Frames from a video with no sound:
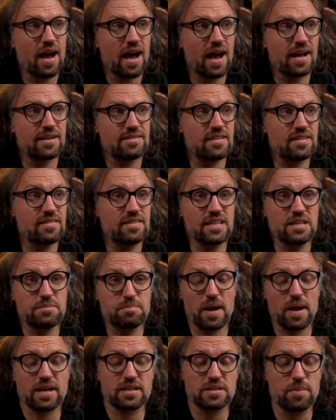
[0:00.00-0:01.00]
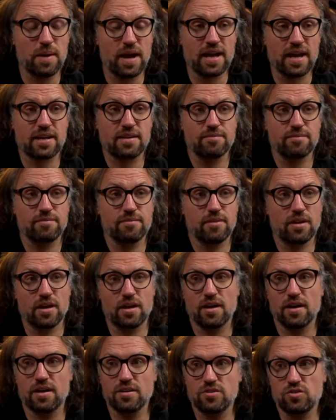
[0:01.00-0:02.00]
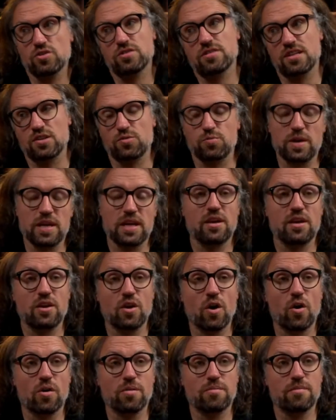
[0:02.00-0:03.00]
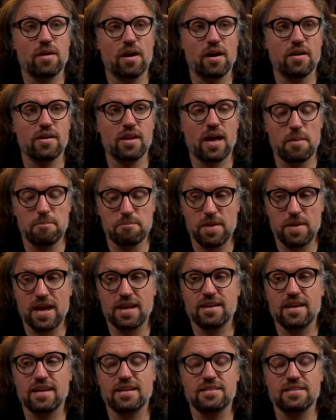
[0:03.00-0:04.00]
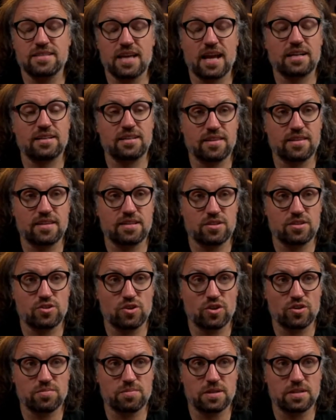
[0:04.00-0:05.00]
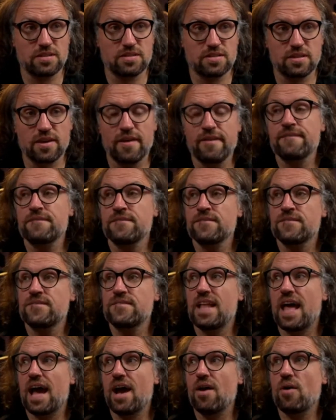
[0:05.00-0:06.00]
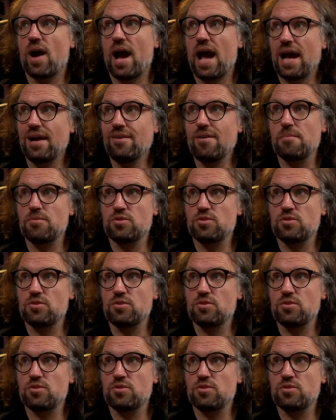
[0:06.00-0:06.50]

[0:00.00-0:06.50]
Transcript: I did these back to back just this week gone, and I made exactly these adjustments. Now, how I'm